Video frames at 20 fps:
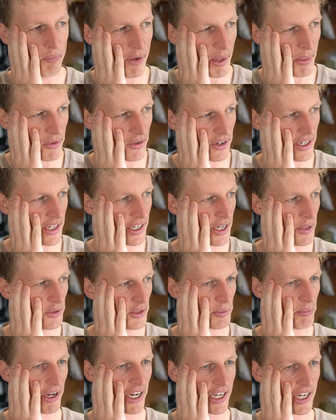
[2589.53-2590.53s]
memory, he
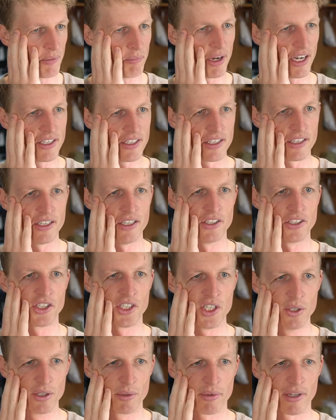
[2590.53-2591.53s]
was making basically a
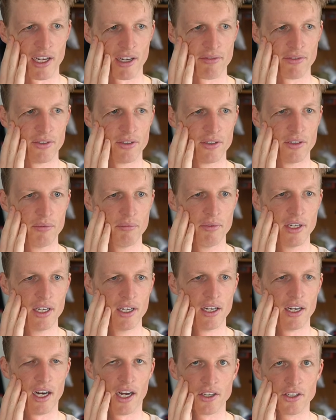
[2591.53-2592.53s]
Stewart platform
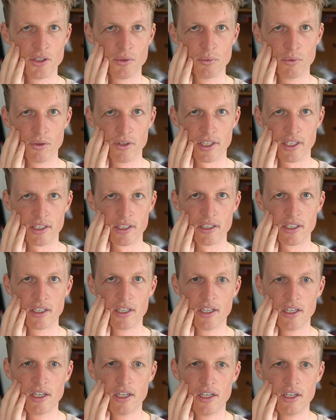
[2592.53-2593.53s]
underwater
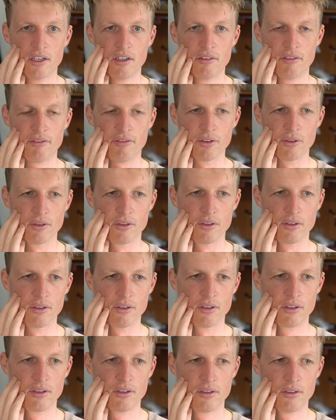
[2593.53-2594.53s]

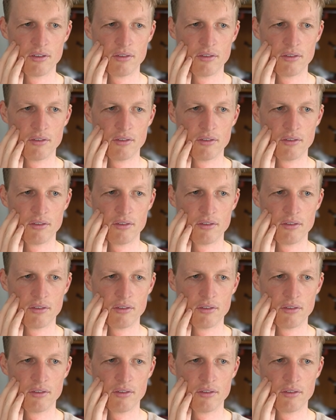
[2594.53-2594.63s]
for